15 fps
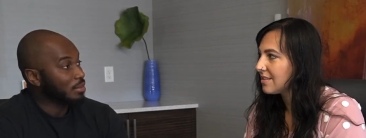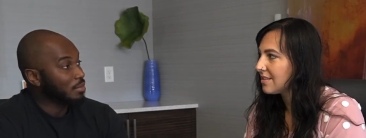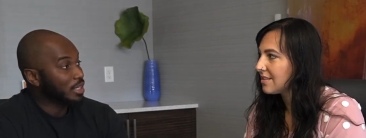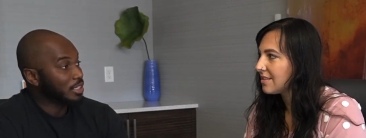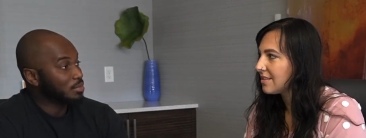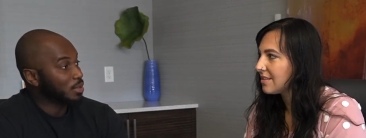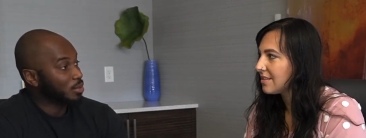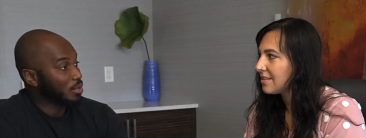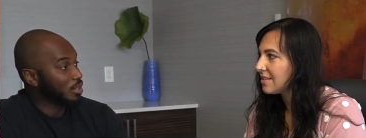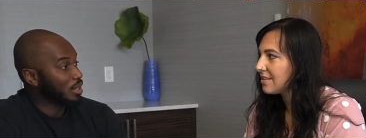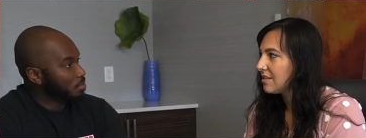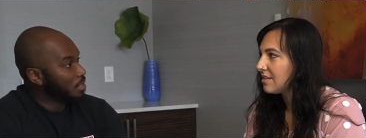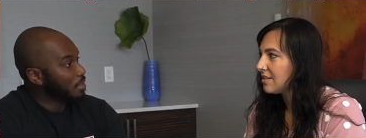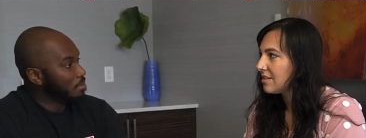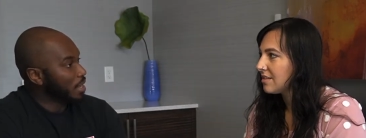Speaker 1: makes me want to
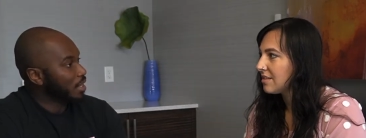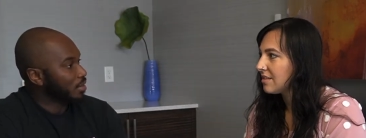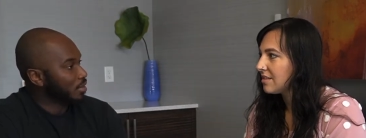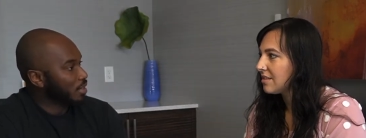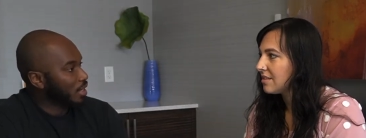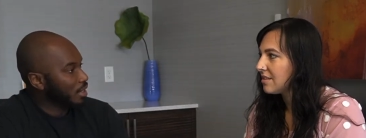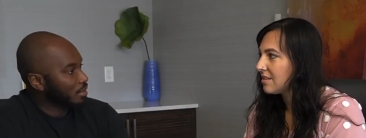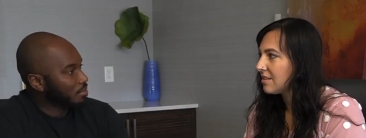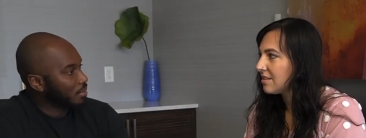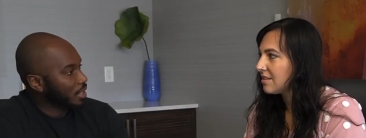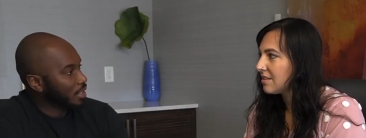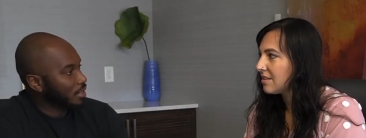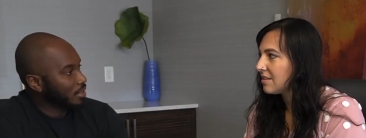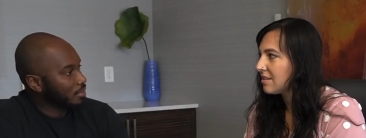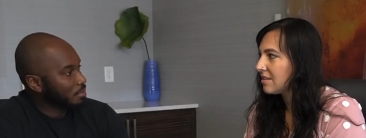be better at
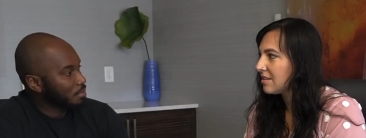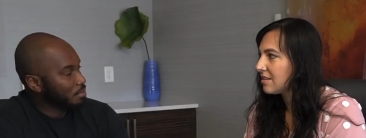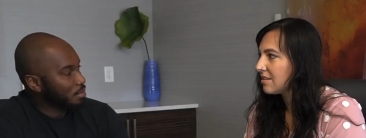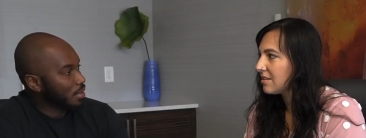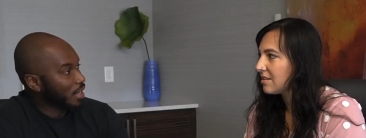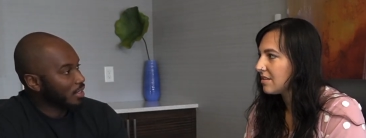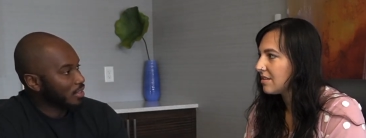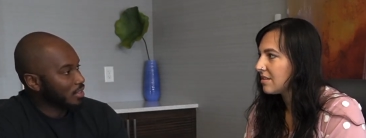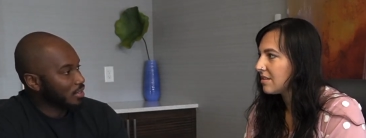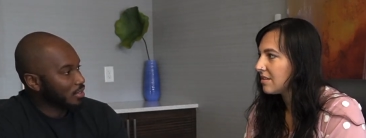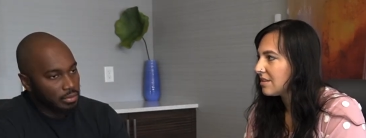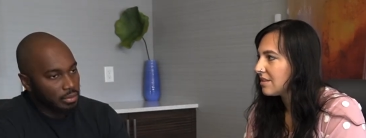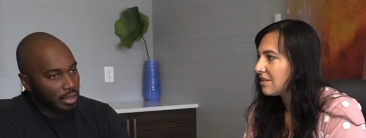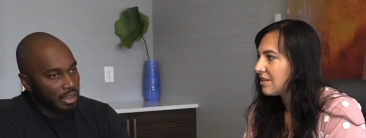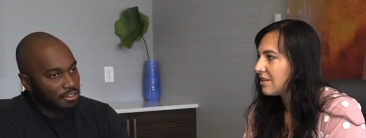my practice.
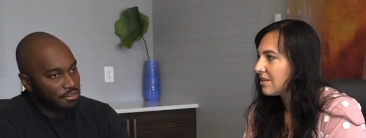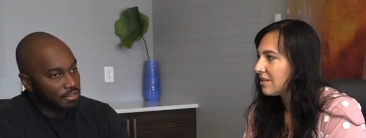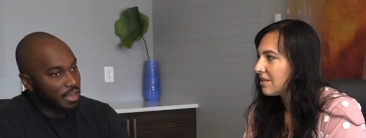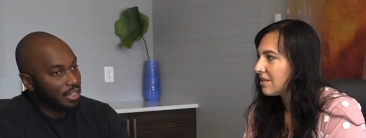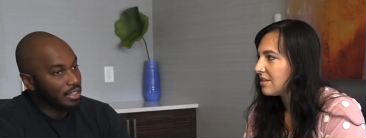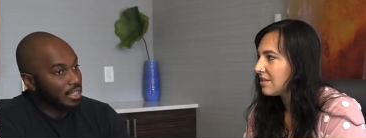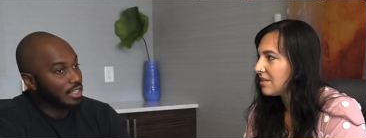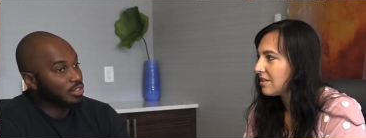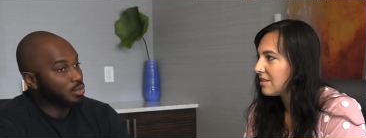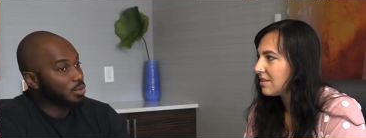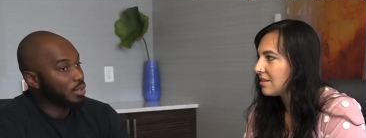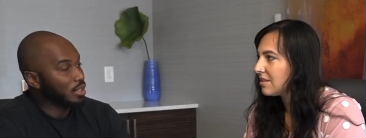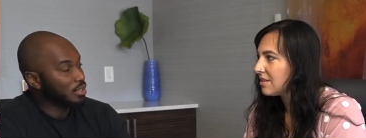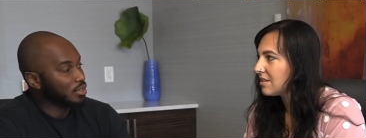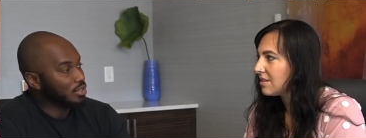I find that's
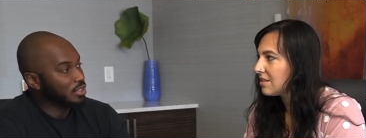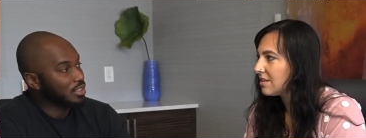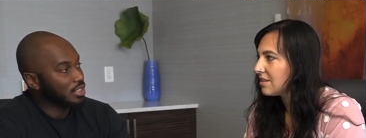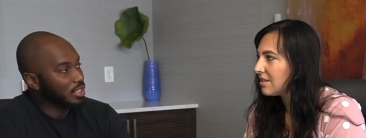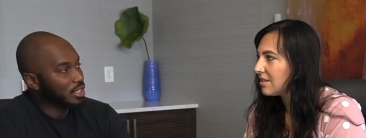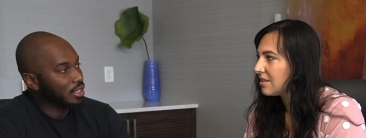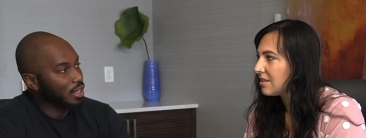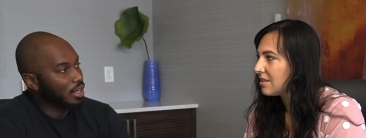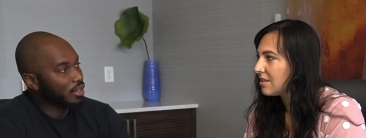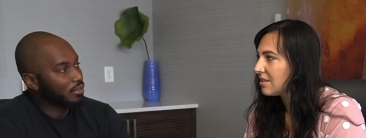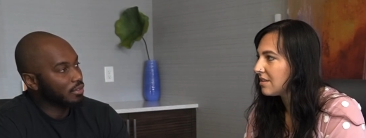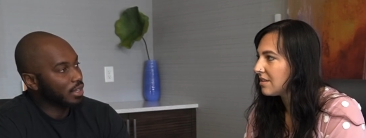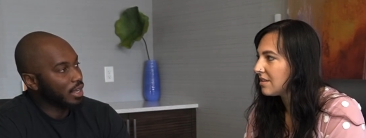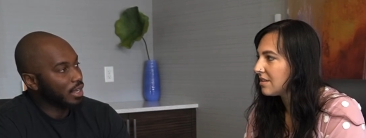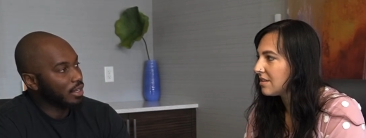where you see a lot
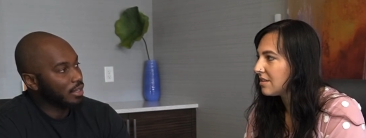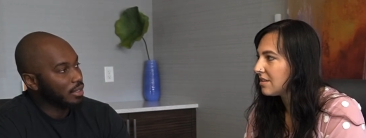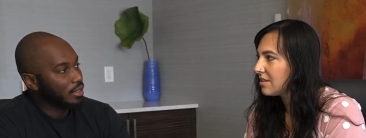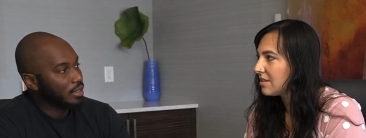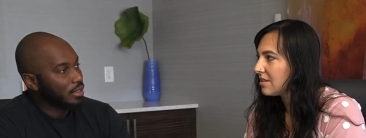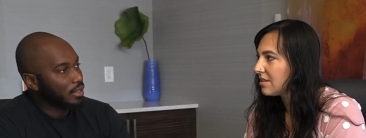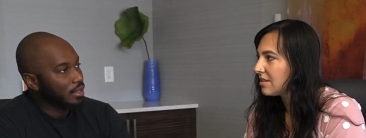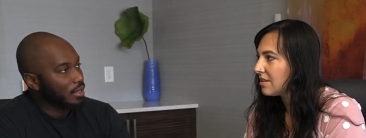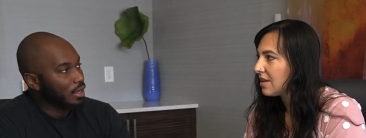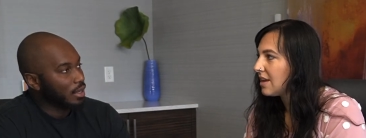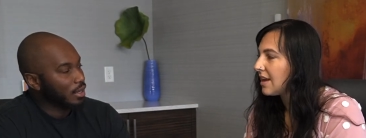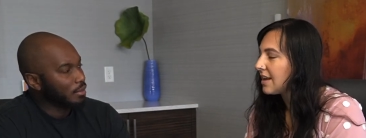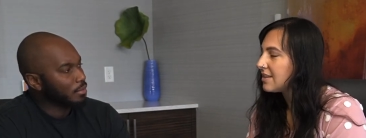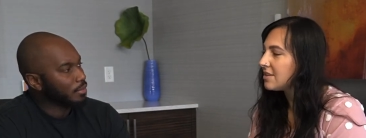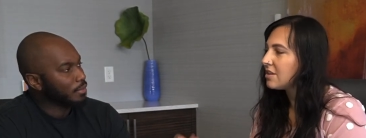of that.
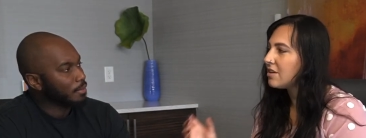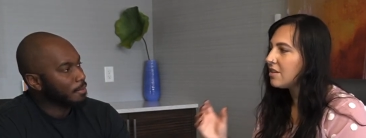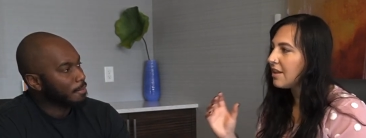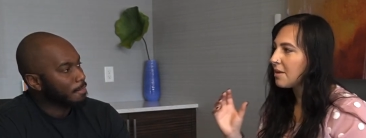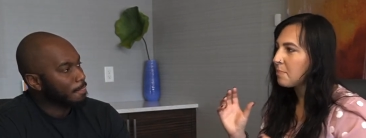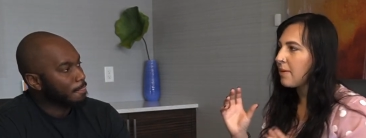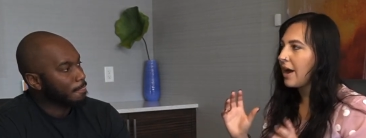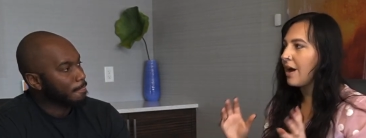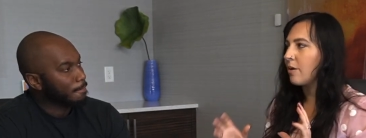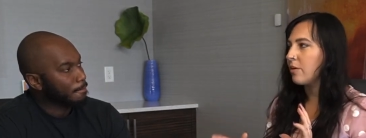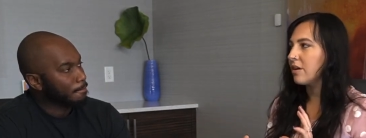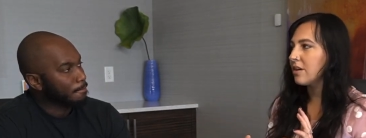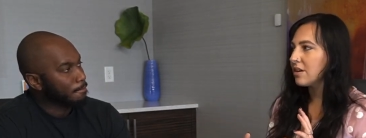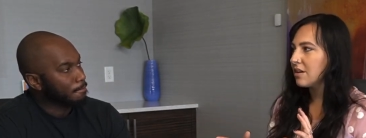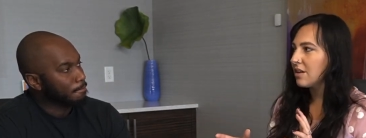Um, Is
Speaker 2: there like
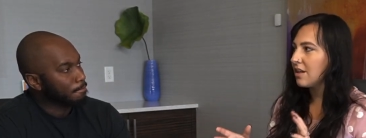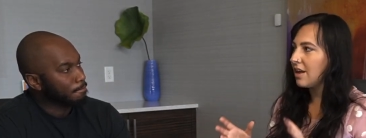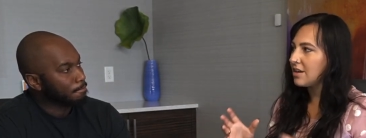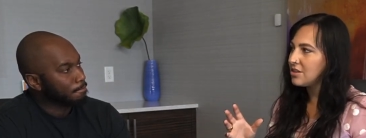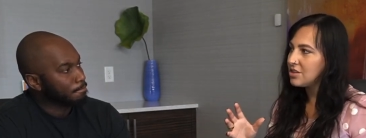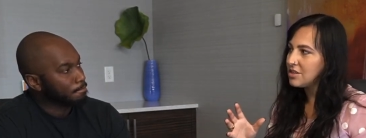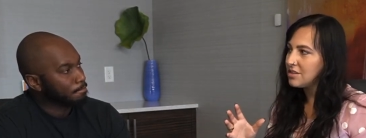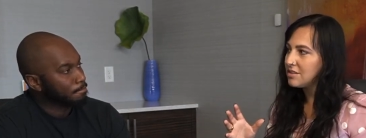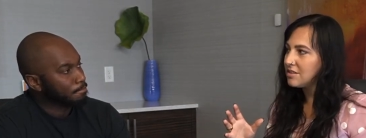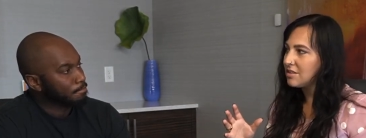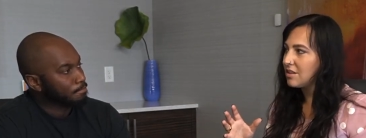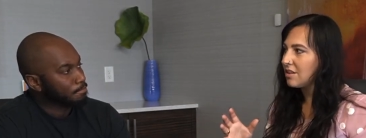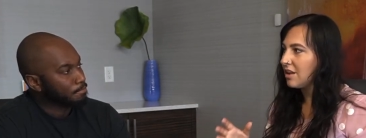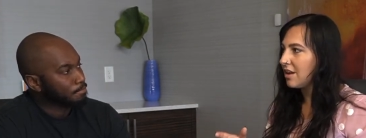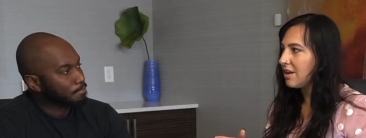power clashes
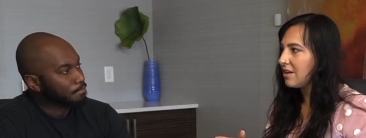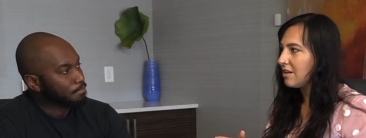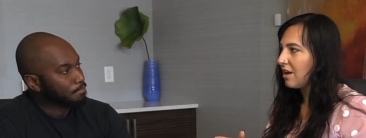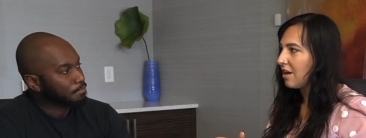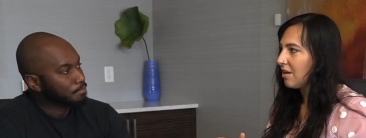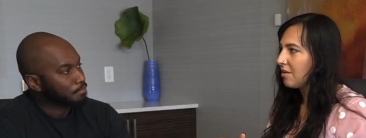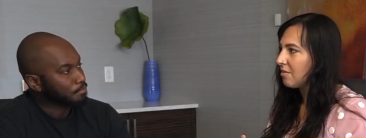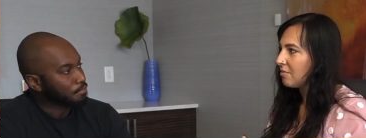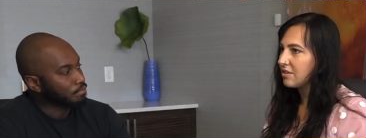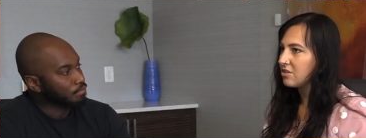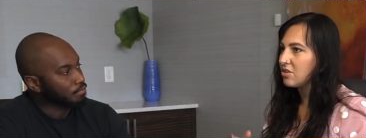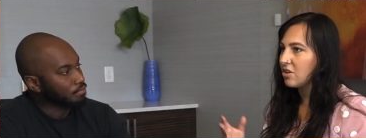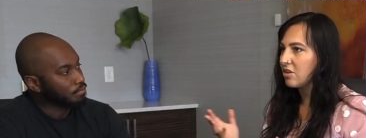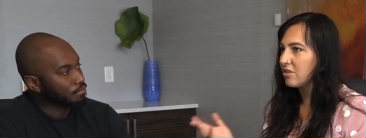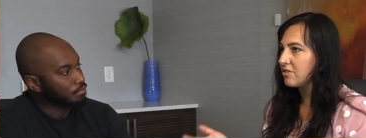a lot?
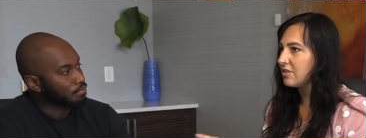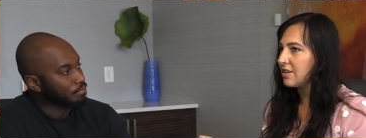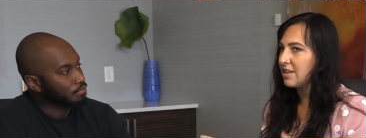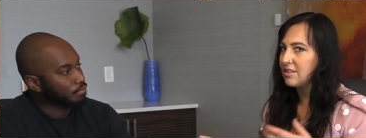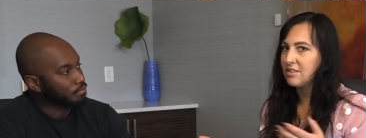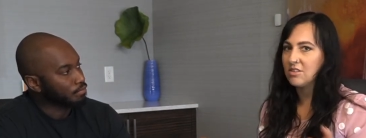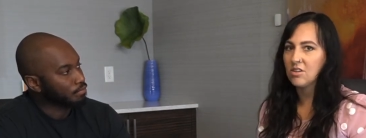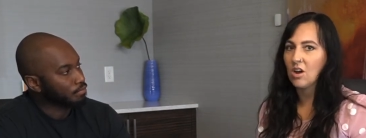Um, nurse against